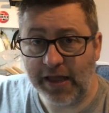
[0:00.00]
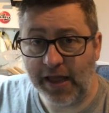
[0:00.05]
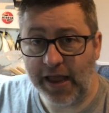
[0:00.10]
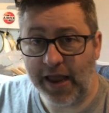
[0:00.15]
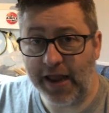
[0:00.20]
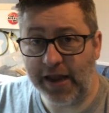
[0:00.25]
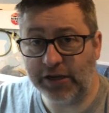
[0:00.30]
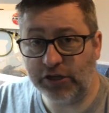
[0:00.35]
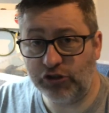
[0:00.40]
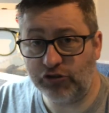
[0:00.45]

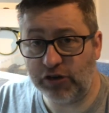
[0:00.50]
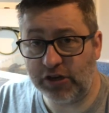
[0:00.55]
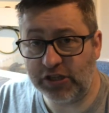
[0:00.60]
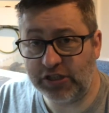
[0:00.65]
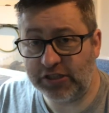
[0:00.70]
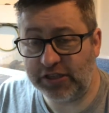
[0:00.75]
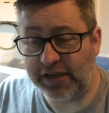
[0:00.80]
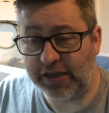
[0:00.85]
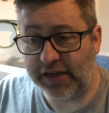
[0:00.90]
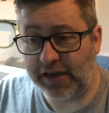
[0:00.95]

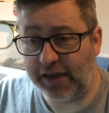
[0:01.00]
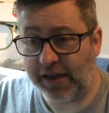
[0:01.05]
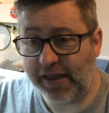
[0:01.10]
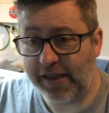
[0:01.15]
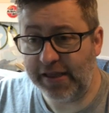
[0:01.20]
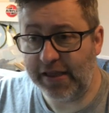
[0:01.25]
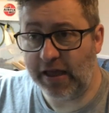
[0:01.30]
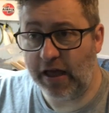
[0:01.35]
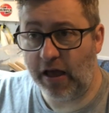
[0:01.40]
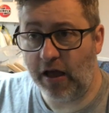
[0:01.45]

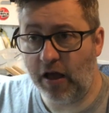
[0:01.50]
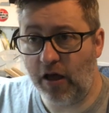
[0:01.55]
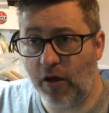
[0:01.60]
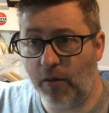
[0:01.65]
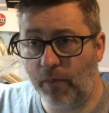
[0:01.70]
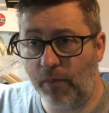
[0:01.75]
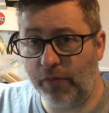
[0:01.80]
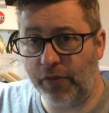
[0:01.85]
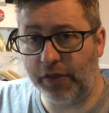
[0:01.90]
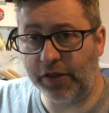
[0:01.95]
Interestingly,
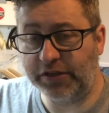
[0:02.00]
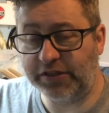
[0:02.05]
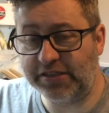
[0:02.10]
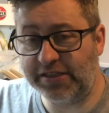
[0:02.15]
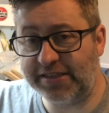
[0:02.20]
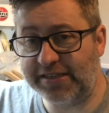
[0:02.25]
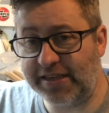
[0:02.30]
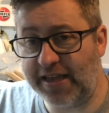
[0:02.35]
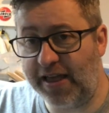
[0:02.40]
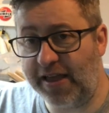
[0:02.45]
the
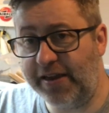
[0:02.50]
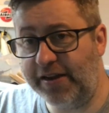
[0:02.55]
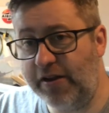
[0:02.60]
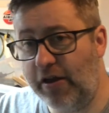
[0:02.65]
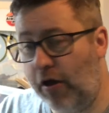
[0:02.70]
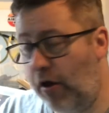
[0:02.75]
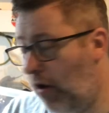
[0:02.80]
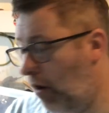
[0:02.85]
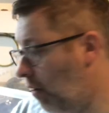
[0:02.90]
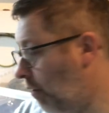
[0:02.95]

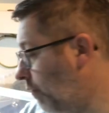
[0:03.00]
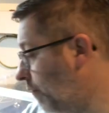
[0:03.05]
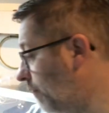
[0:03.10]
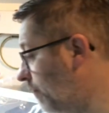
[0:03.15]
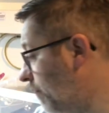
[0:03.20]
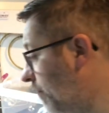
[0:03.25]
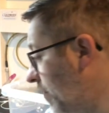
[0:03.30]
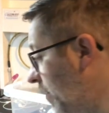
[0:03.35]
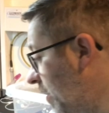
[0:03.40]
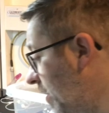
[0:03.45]
designer
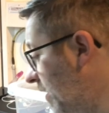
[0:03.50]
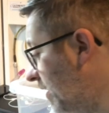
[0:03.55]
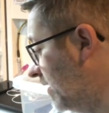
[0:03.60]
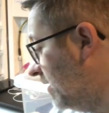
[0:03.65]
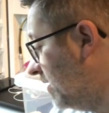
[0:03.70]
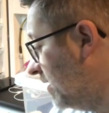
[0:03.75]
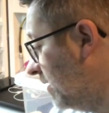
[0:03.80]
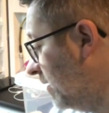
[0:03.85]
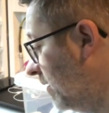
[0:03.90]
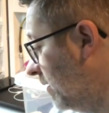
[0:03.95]
of
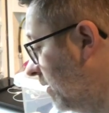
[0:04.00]
these